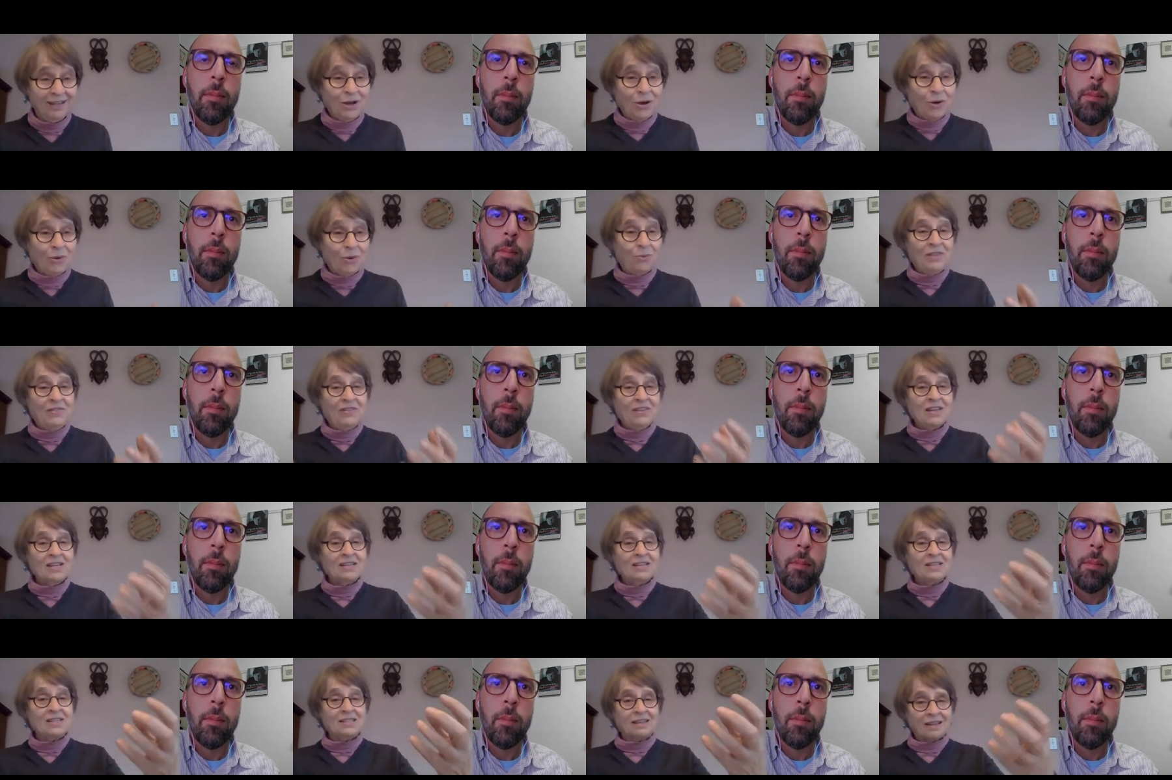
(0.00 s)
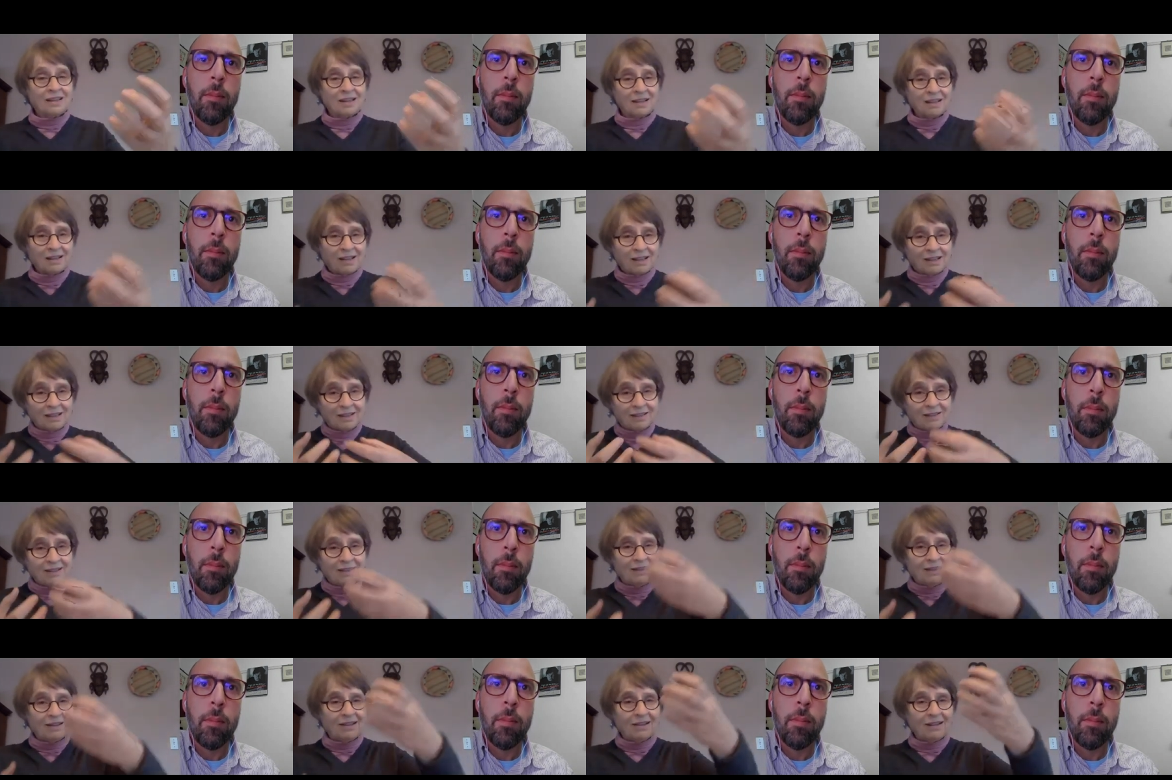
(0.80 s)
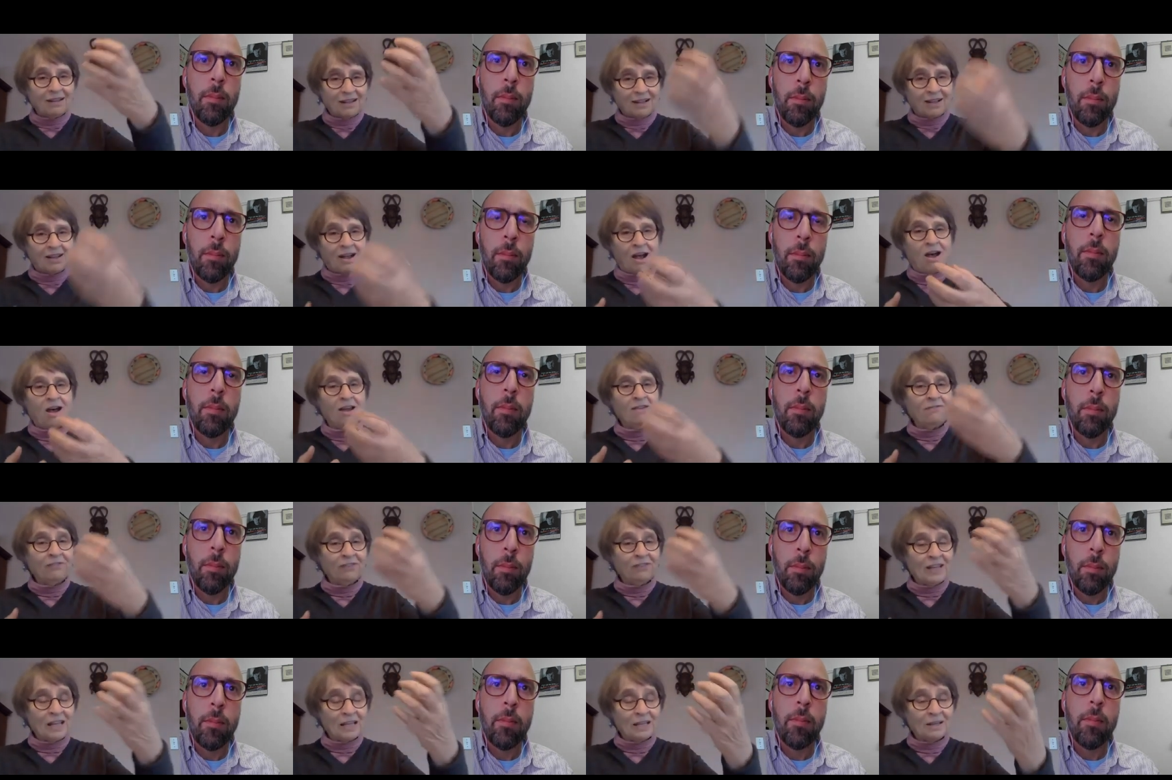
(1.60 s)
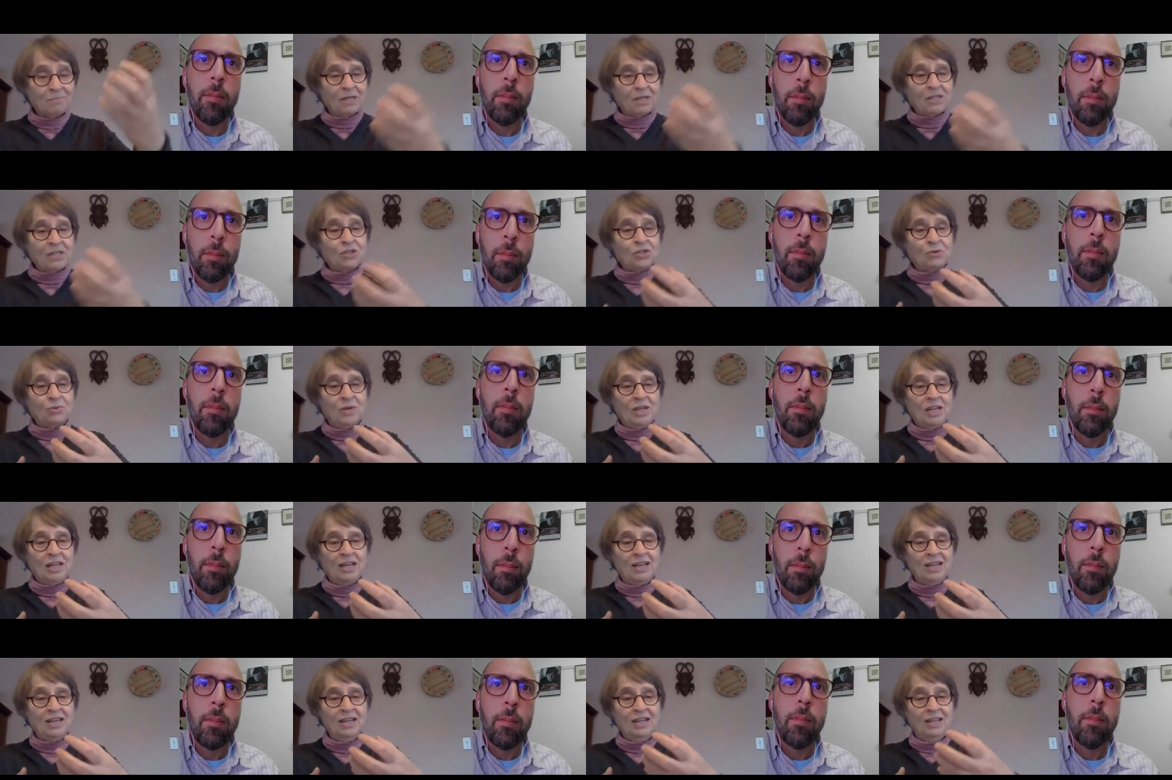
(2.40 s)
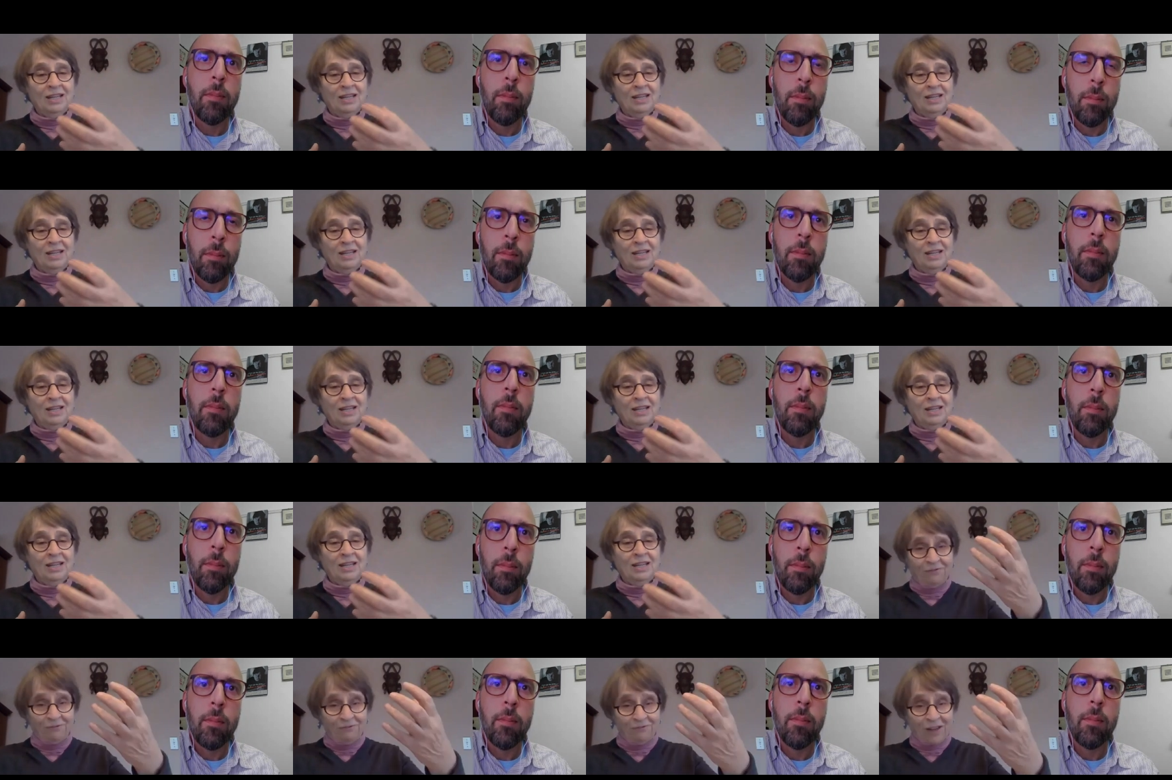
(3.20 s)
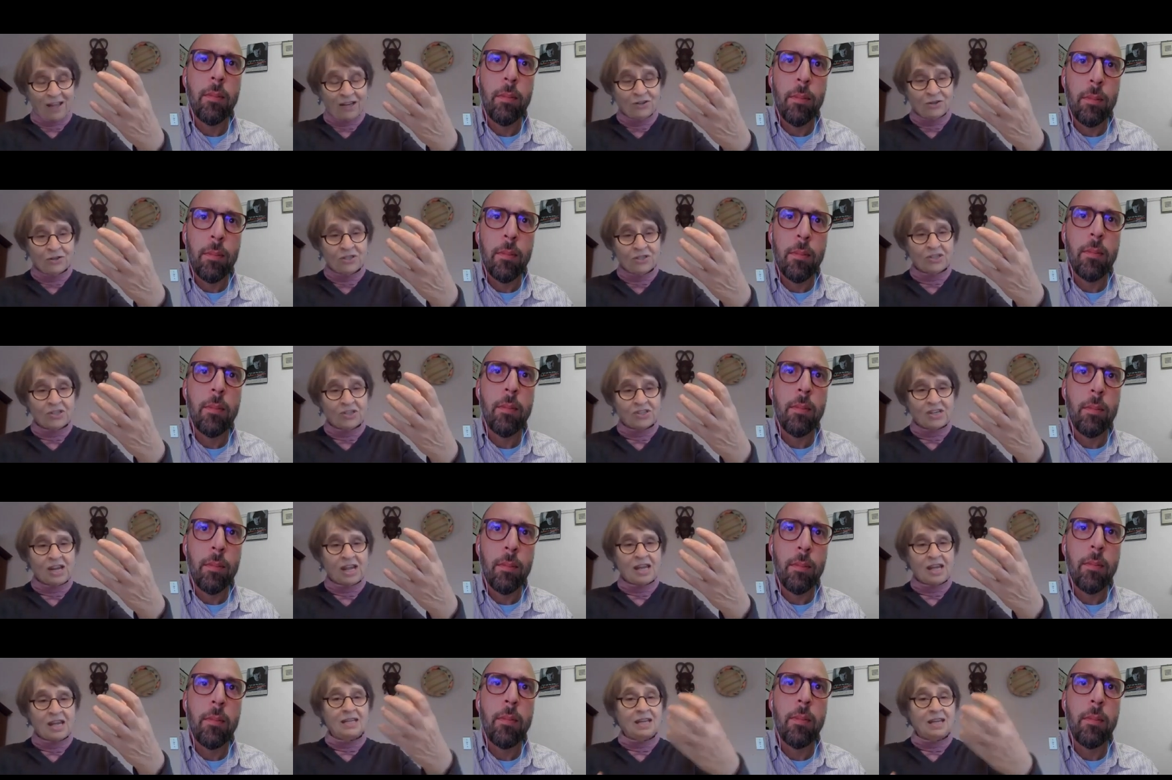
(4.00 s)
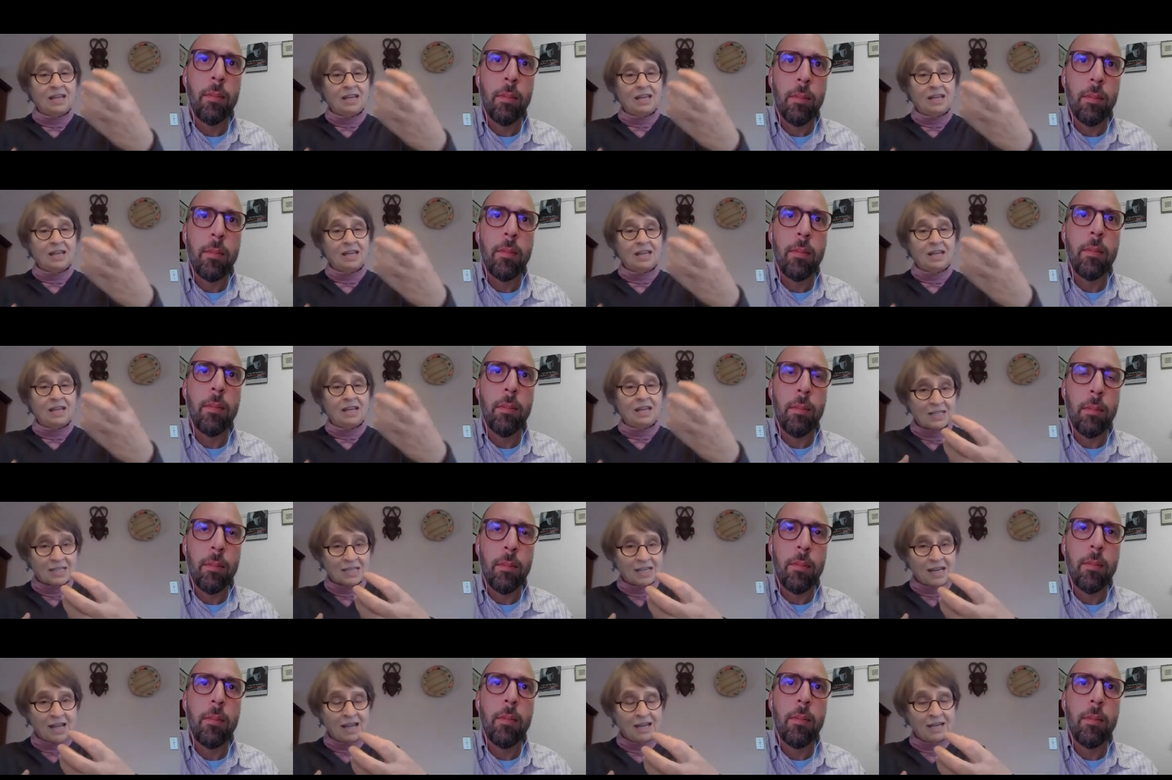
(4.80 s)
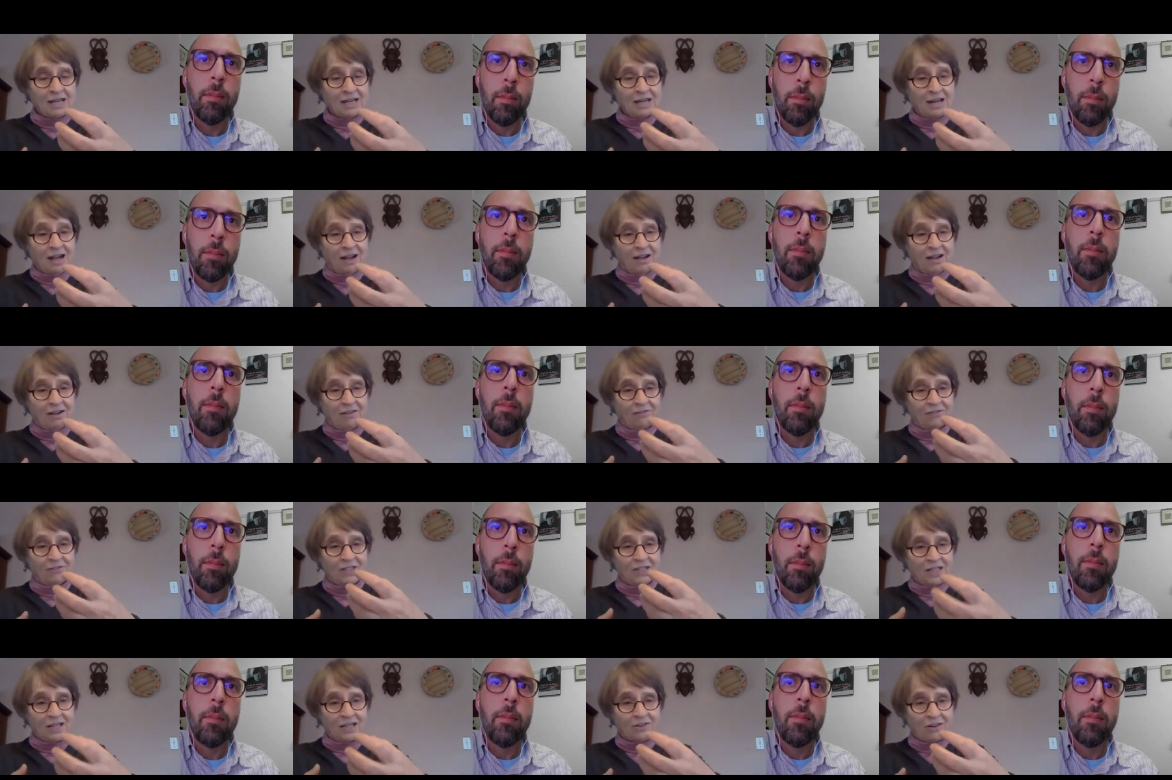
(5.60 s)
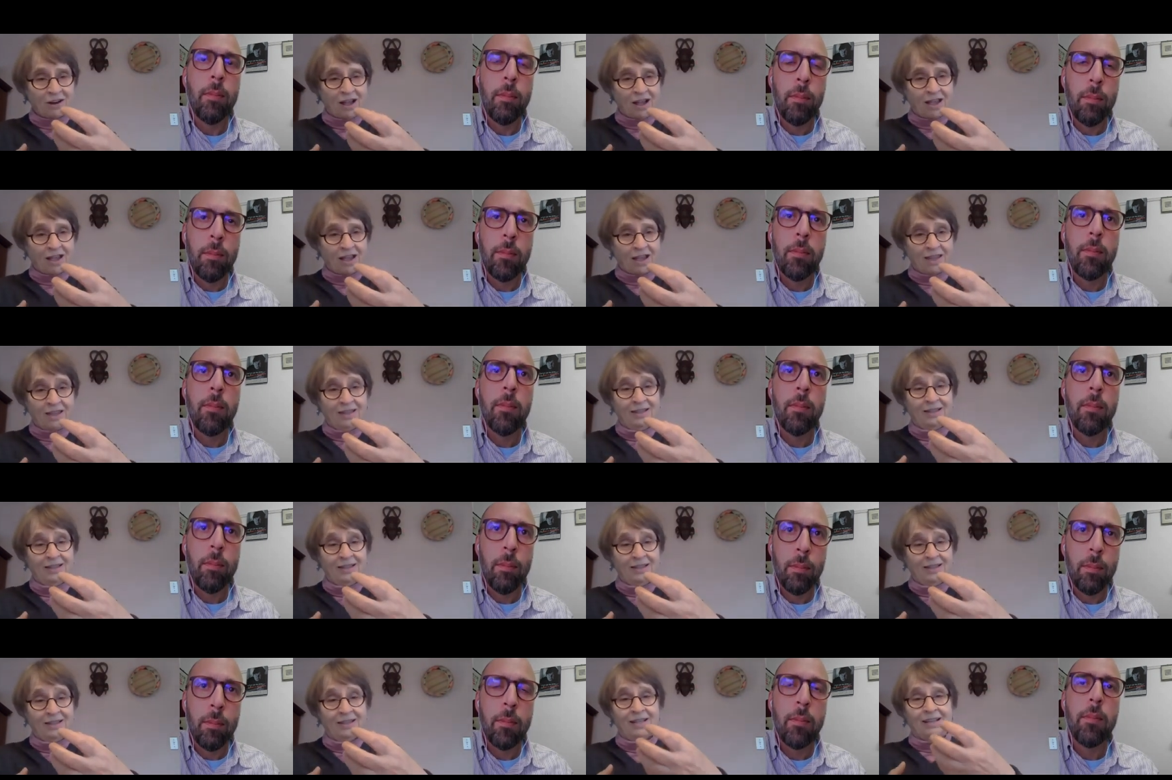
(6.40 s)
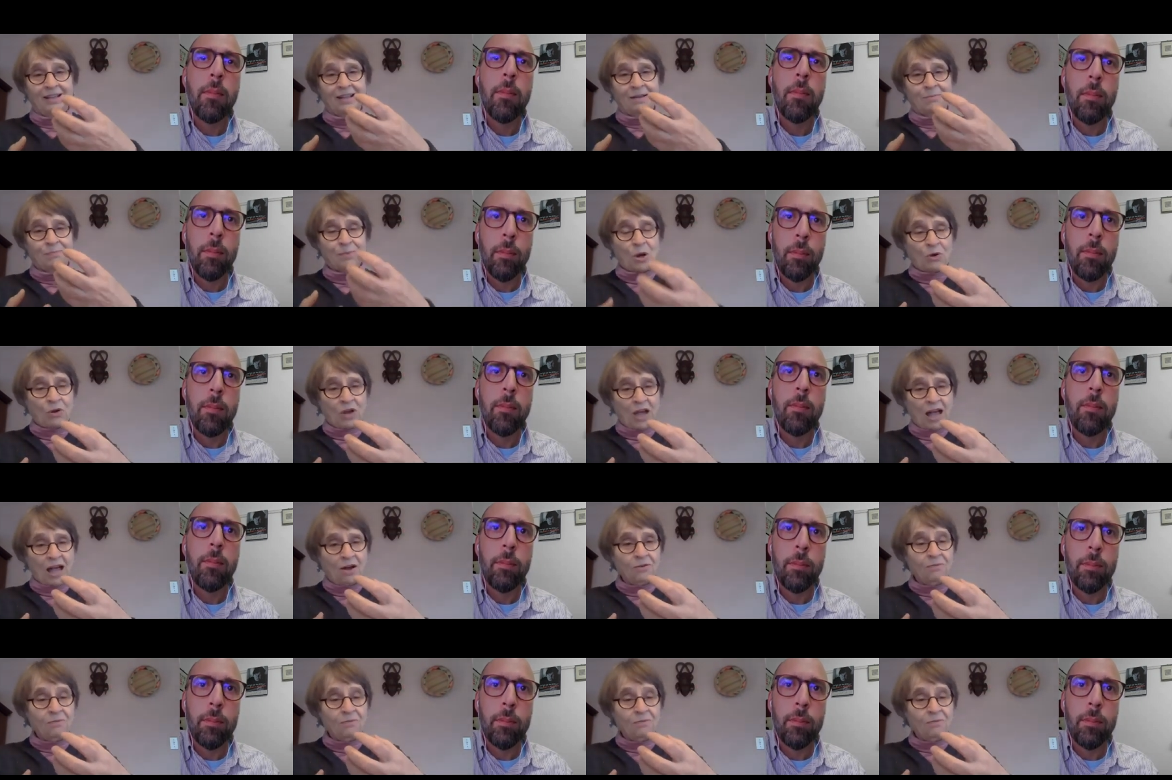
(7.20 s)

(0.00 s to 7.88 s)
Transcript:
Speaker 1: When this conflict between the federal state and the state of Tigray broke out,